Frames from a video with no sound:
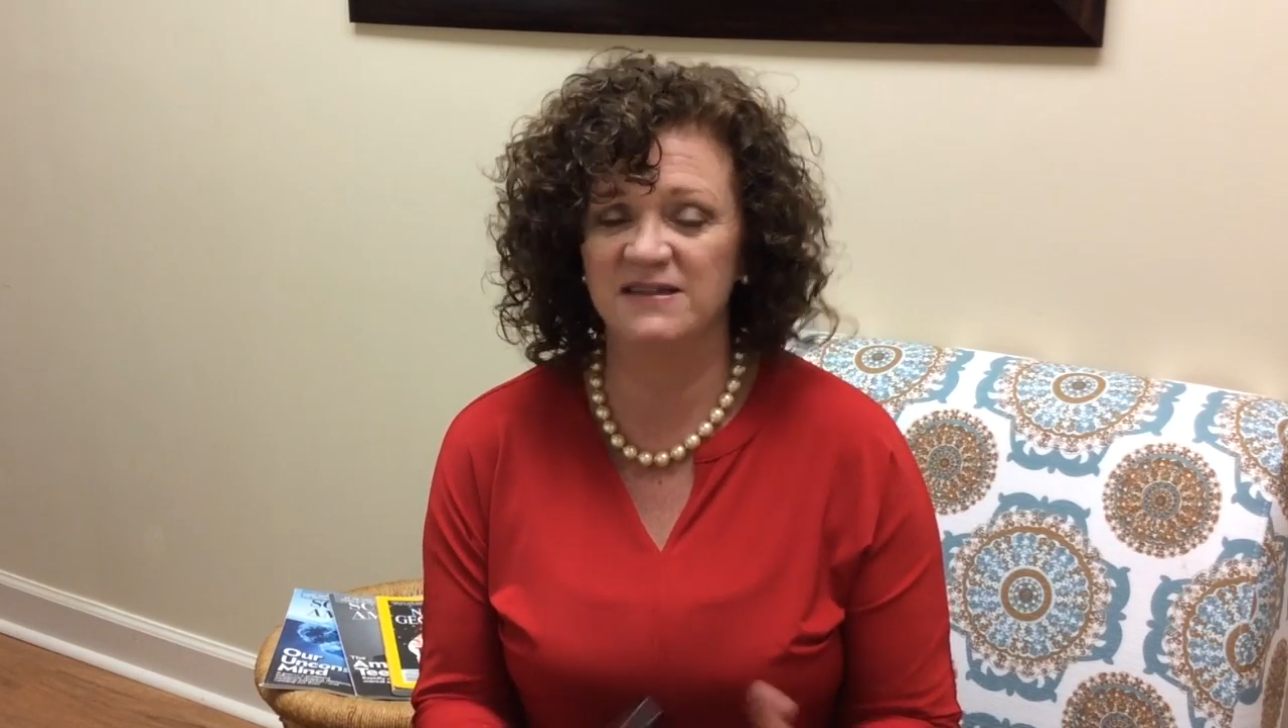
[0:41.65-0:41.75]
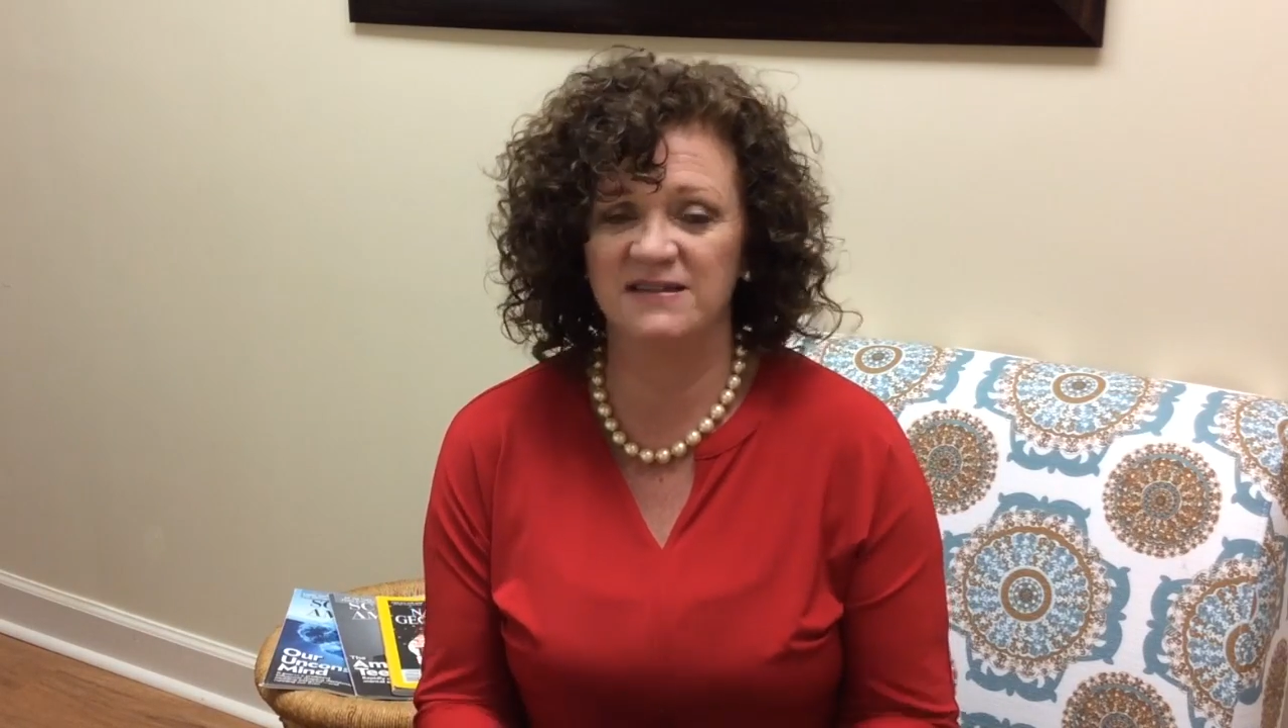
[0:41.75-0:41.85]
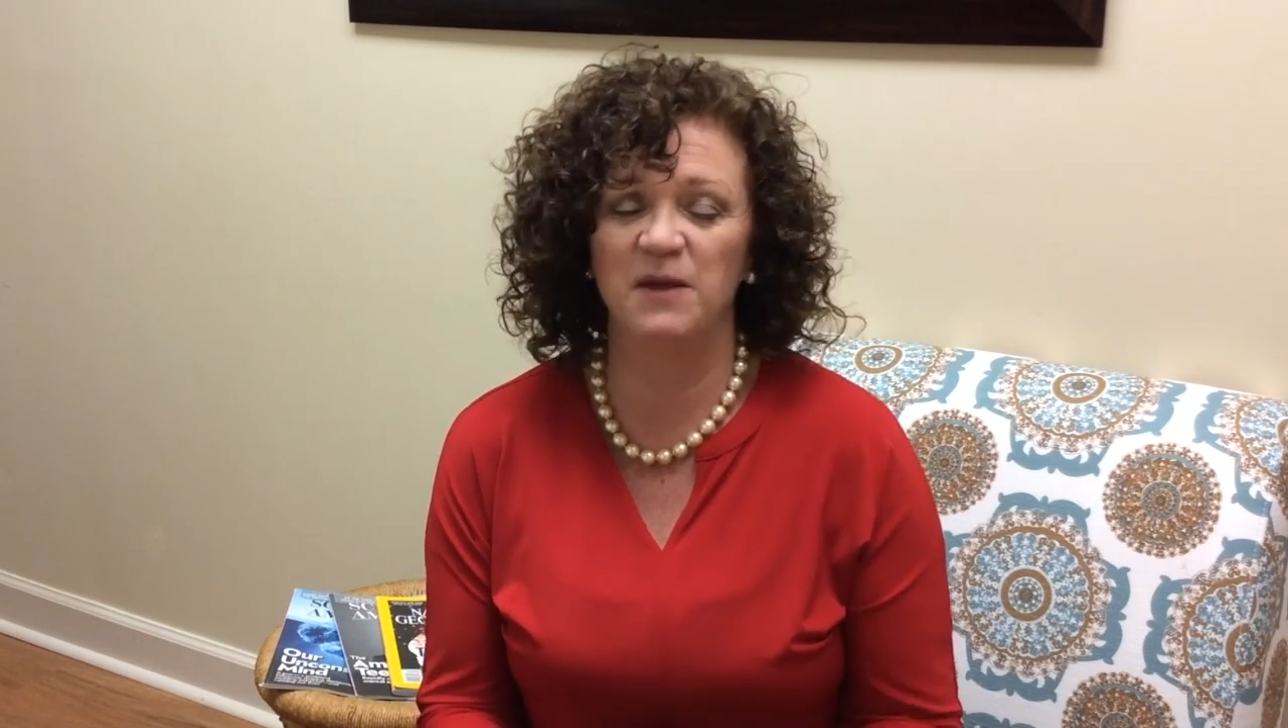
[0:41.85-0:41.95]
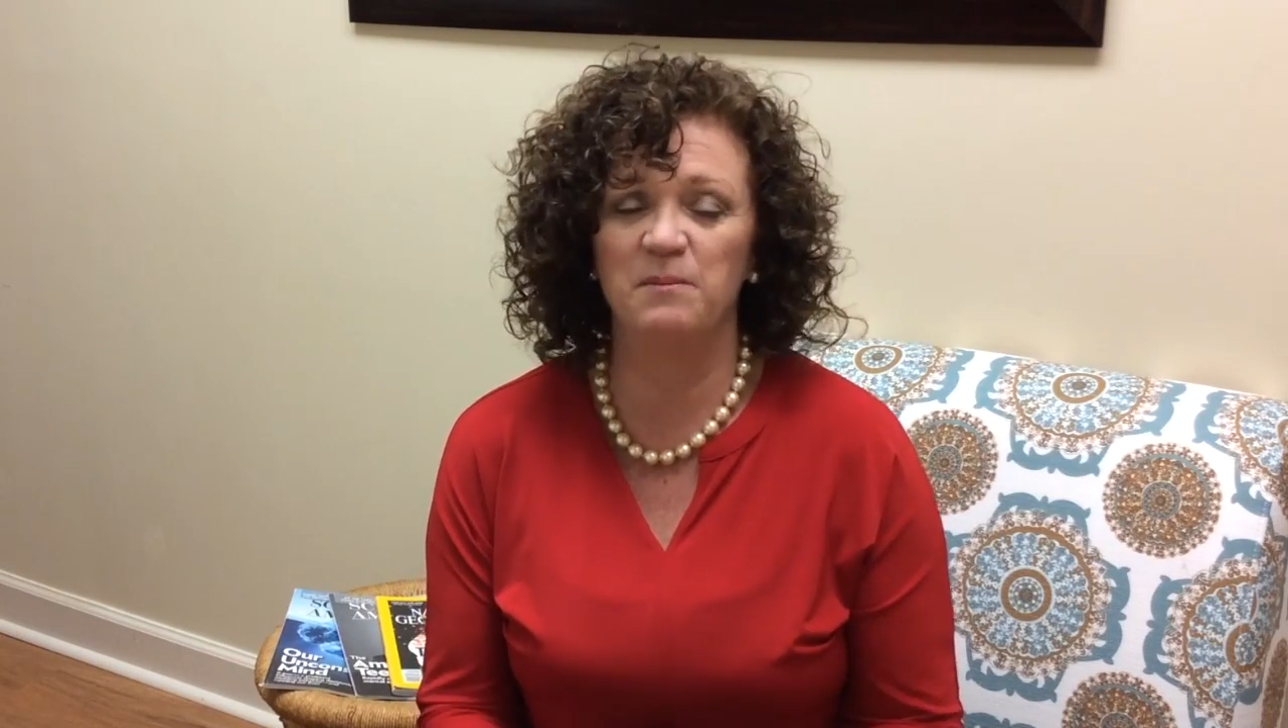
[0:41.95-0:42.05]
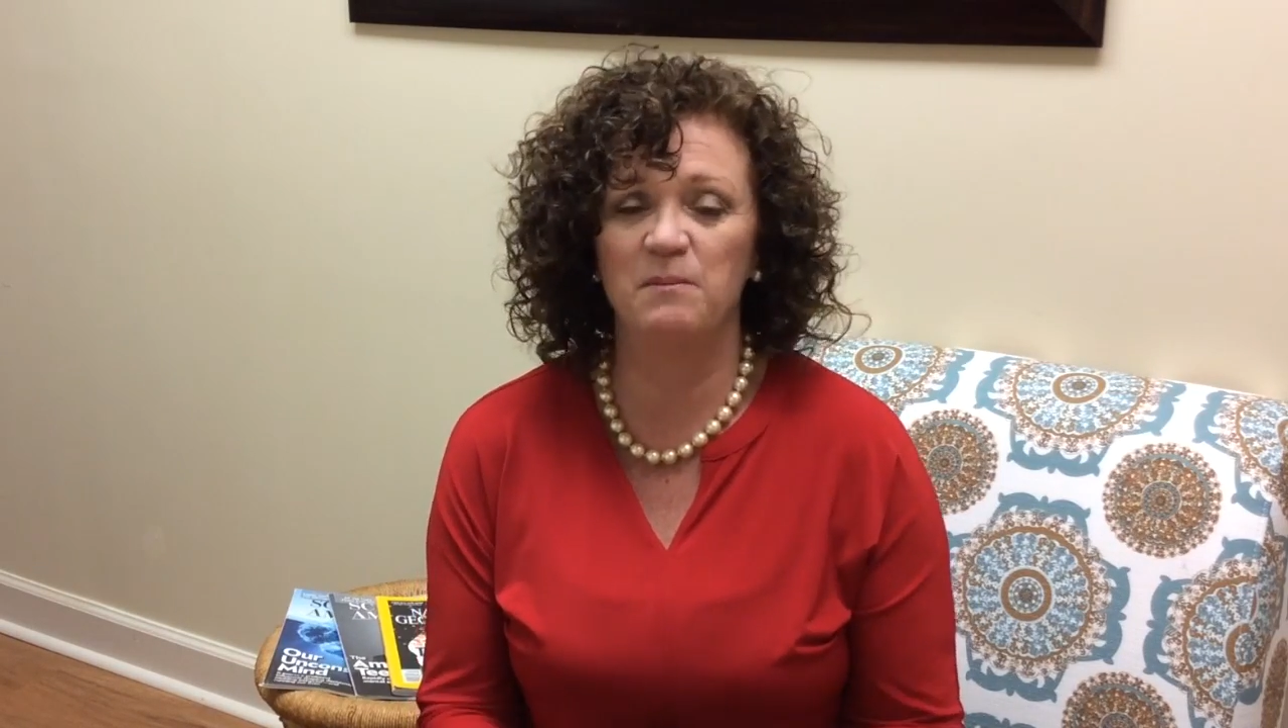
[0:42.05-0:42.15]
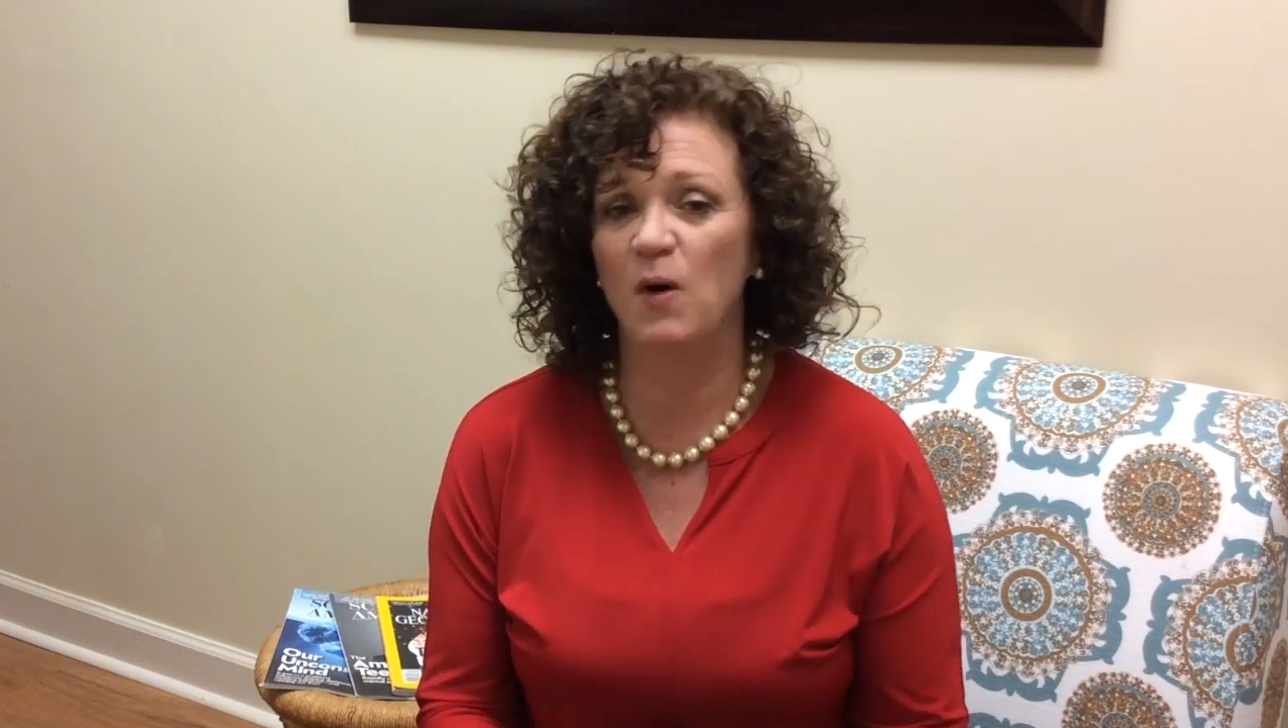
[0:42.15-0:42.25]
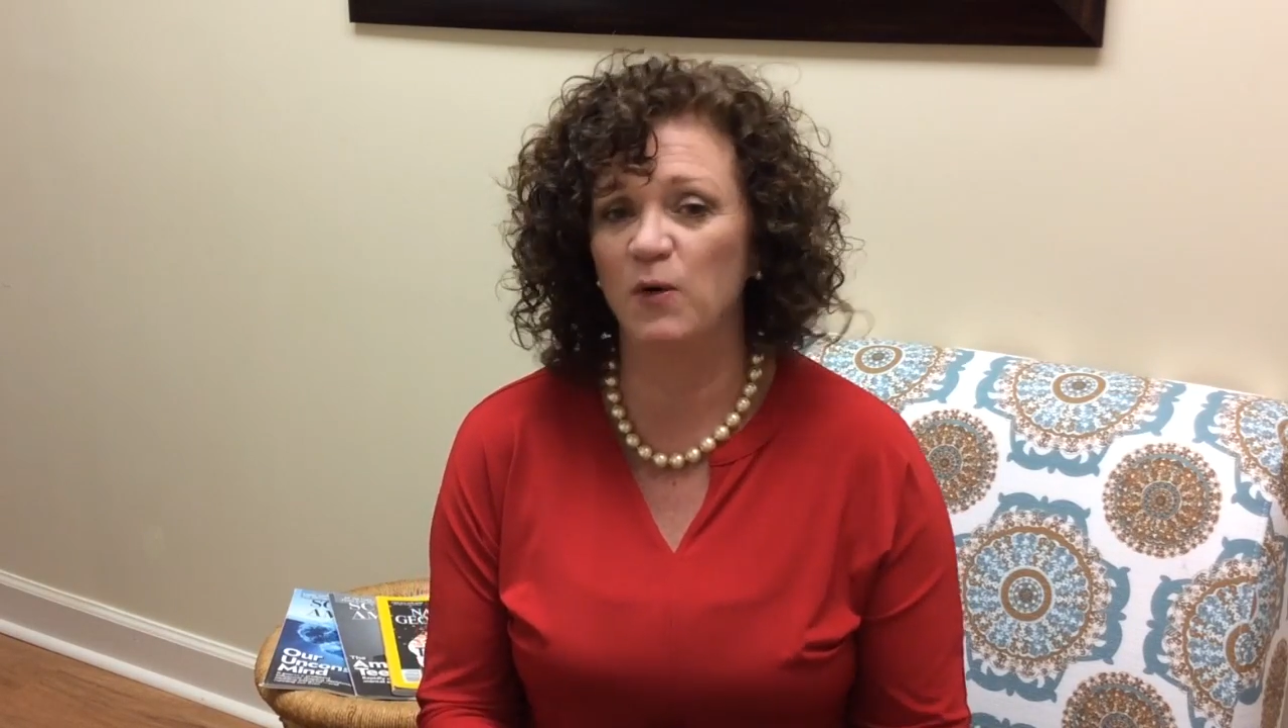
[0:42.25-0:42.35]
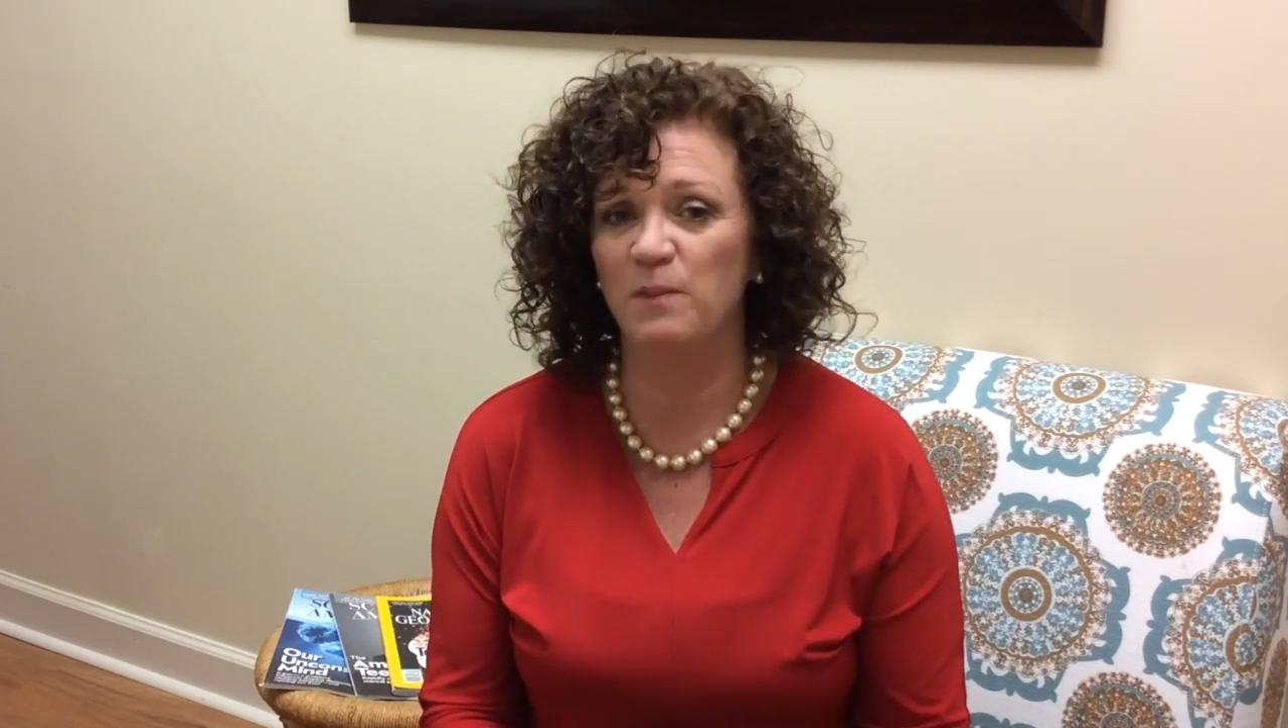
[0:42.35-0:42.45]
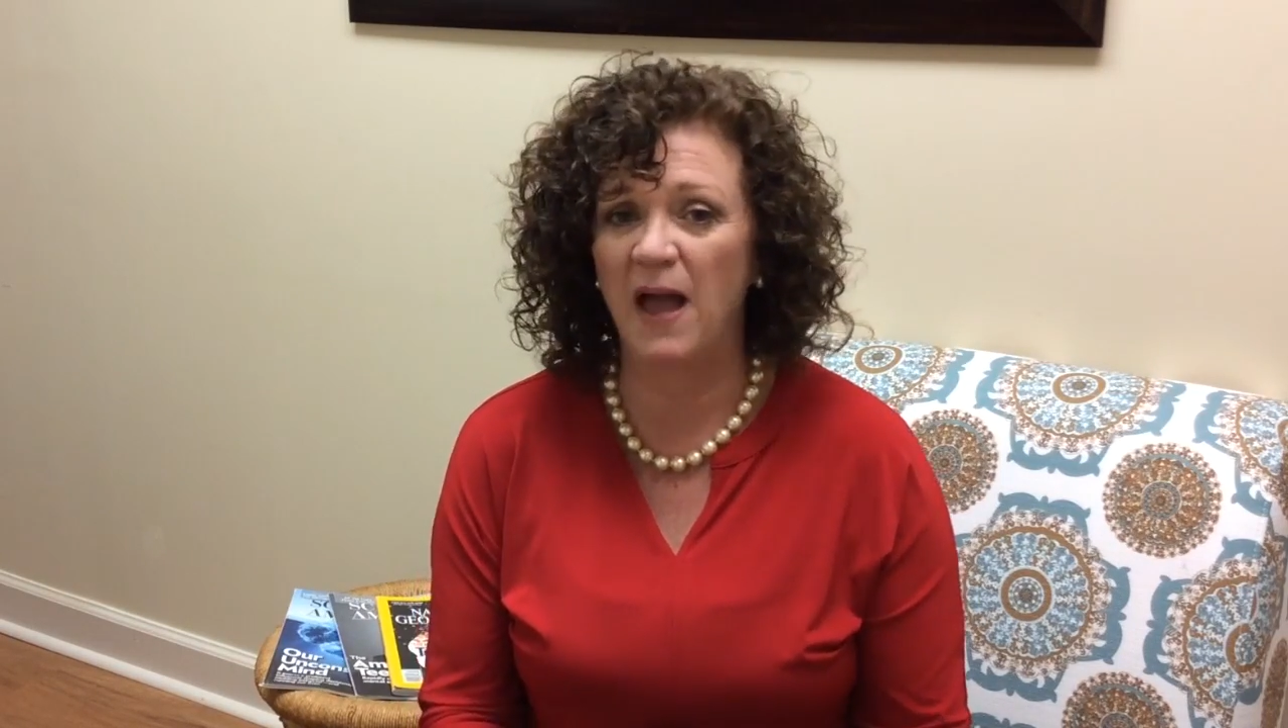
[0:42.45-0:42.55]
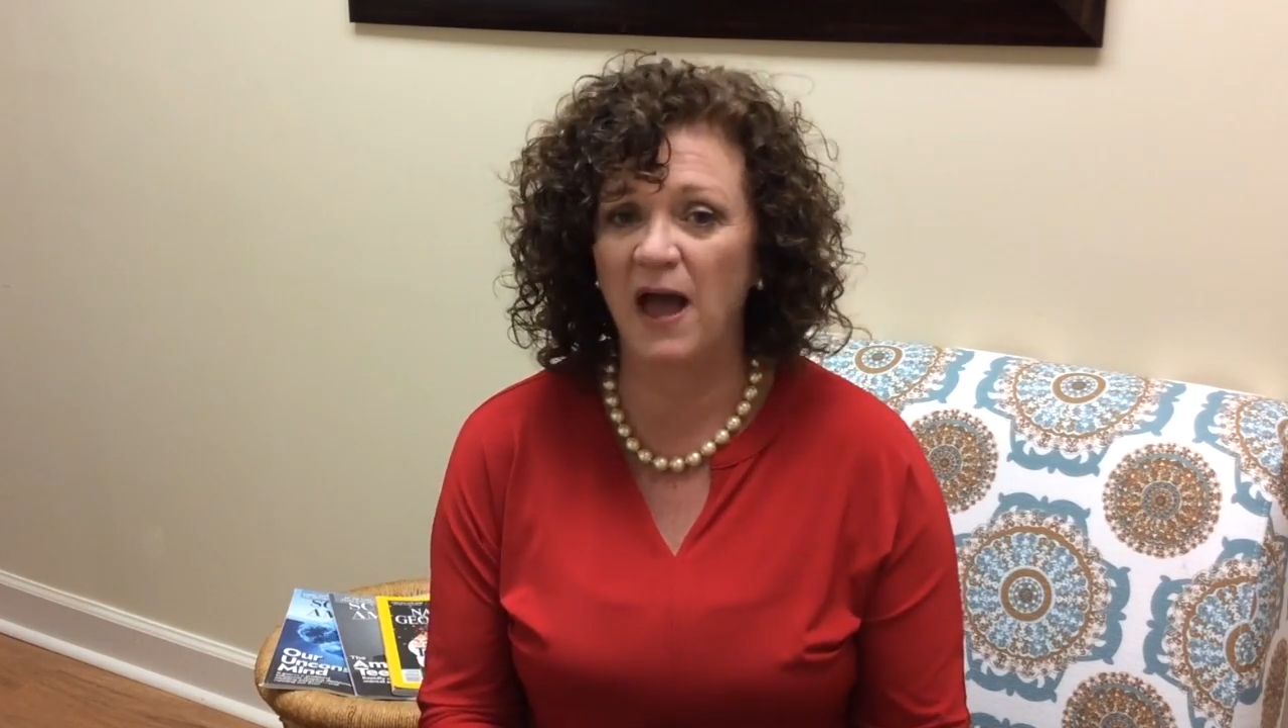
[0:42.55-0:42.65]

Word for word: set motor